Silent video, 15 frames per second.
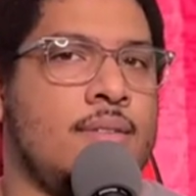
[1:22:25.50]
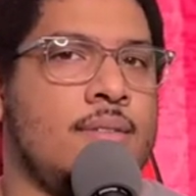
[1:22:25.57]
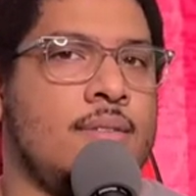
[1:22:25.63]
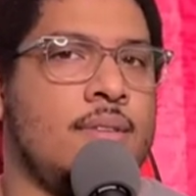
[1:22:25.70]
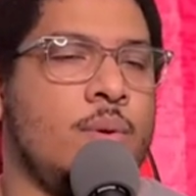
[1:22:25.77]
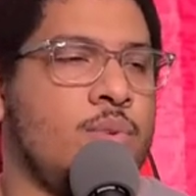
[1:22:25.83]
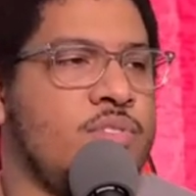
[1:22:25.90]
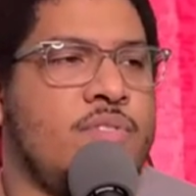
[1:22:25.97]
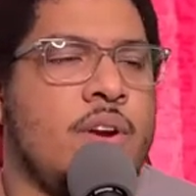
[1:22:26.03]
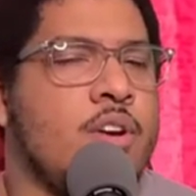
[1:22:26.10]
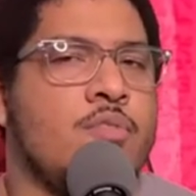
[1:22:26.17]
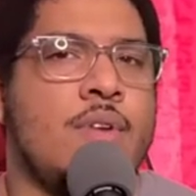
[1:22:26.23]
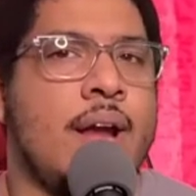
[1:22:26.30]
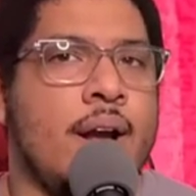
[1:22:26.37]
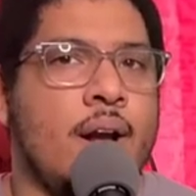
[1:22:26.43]
It was very
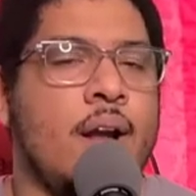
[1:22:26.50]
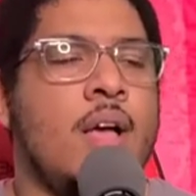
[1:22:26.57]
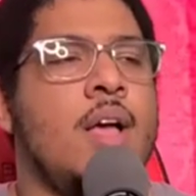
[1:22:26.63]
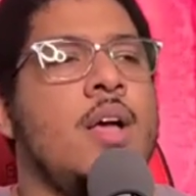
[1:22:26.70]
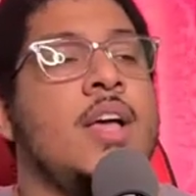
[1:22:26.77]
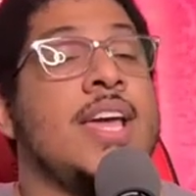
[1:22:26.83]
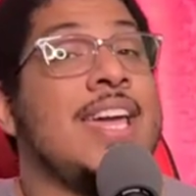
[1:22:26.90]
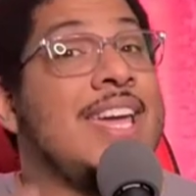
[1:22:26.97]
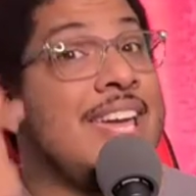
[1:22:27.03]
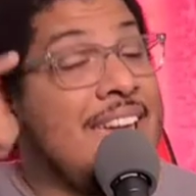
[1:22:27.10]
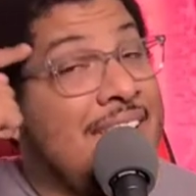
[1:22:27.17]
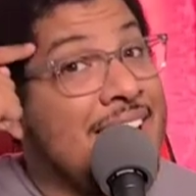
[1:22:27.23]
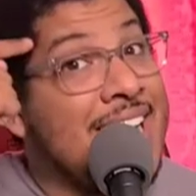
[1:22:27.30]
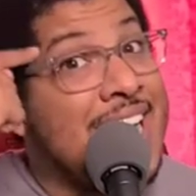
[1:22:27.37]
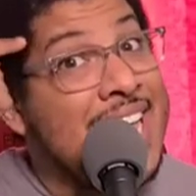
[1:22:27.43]
rare.
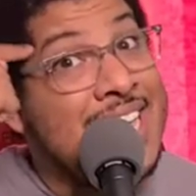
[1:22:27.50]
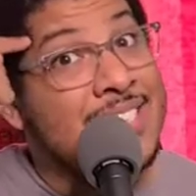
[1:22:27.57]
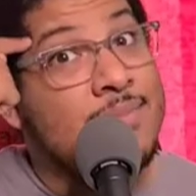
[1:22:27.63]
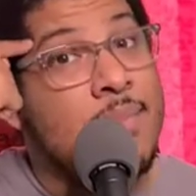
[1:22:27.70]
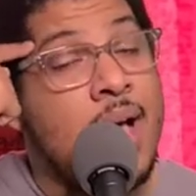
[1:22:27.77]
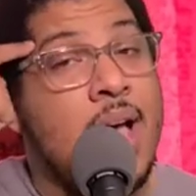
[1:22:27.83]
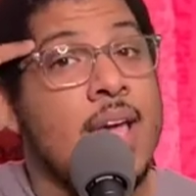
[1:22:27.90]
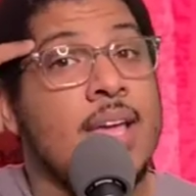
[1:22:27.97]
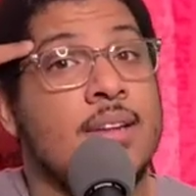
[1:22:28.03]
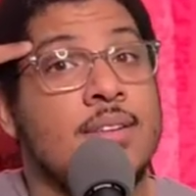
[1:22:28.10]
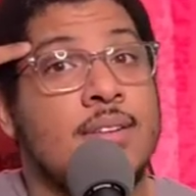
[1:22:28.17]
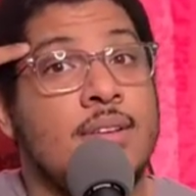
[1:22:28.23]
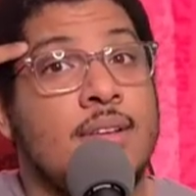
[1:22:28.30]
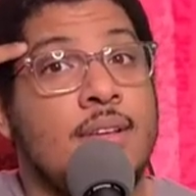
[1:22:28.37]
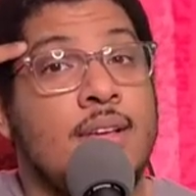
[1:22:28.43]
He, in his mind,
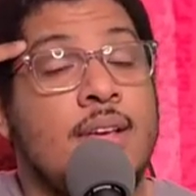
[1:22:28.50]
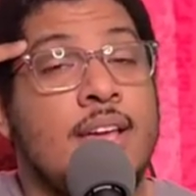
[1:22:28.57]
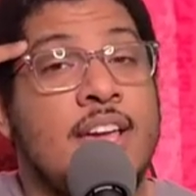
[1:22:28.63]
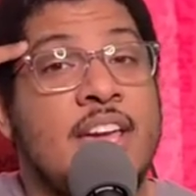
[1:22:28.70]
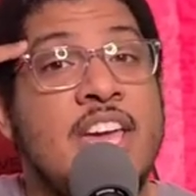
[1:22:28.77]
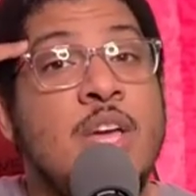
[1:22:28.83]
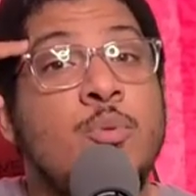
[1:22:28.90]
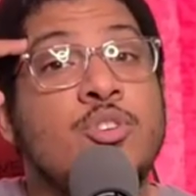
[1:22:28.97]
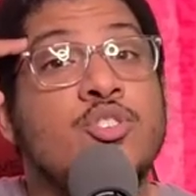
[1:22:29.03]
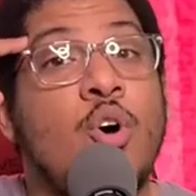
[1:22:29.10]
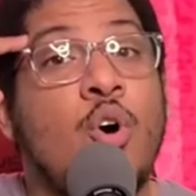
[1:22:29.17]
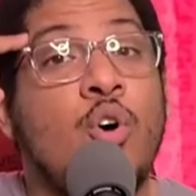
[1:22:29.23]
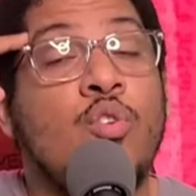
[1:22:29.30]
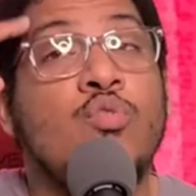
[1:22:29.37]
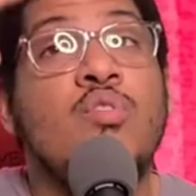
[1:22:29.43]
he was
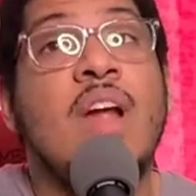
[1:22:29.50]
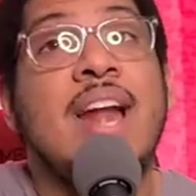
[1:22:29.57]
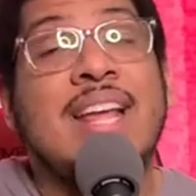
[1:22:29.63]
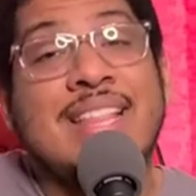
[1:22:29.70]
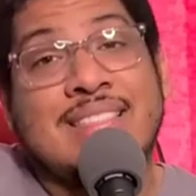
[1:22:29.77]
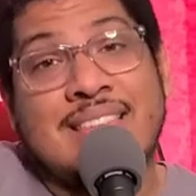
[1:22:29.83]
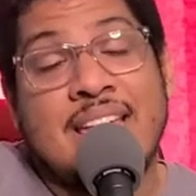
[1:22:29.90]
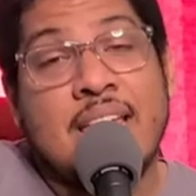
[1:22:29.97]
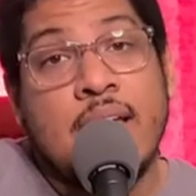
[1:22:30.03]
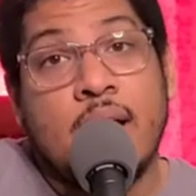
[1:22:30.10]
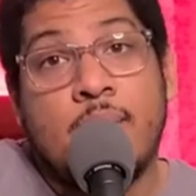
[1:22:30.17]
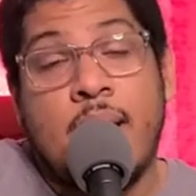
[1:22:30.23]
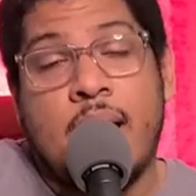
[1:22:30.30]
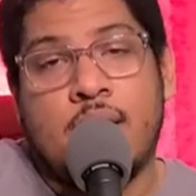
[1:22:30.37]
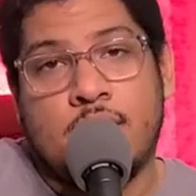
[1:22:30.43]
already thinking
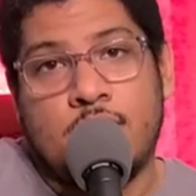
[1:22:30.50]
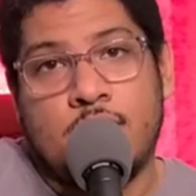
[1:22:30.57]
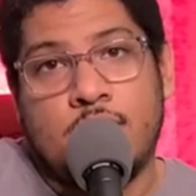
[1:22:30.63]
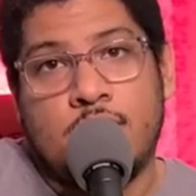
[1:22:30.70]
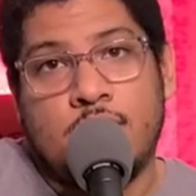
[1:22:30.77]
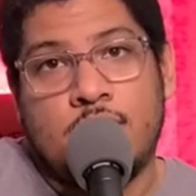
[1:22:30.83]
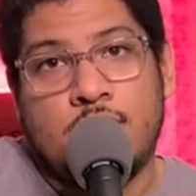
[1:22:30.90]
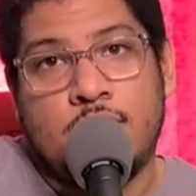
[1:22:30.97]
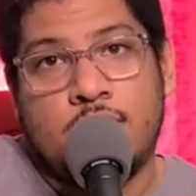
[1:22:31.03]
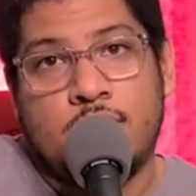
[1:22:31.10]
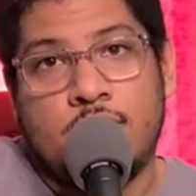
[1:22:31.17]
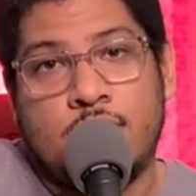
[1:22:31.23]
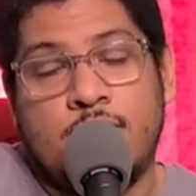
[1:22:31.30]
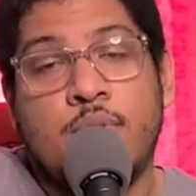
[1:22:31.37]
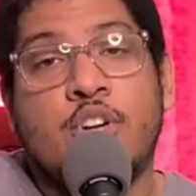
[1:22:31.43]
about
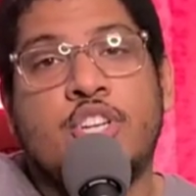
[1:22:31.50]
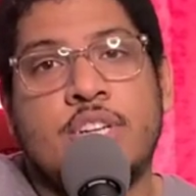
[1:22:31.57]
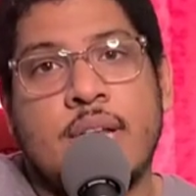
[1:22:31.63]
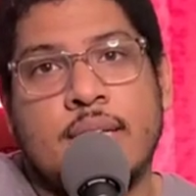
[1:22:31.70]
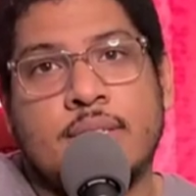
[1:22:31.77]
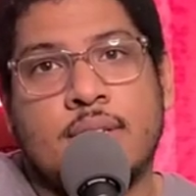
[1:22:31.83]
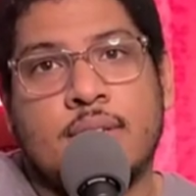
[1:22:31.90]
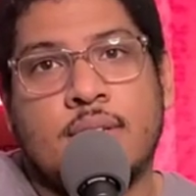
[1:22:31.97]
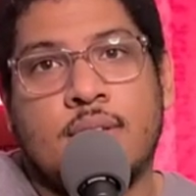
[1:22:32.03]
merchandising.